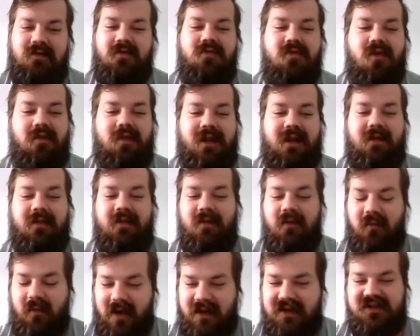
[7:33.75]
rolling
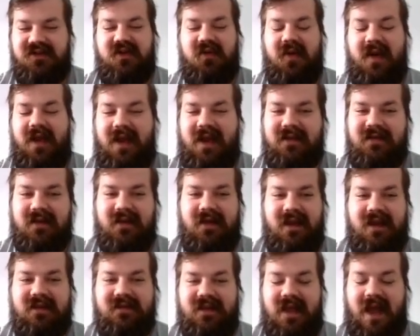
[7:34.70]
one to eight
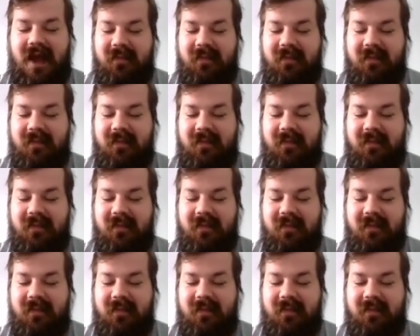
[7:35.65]
is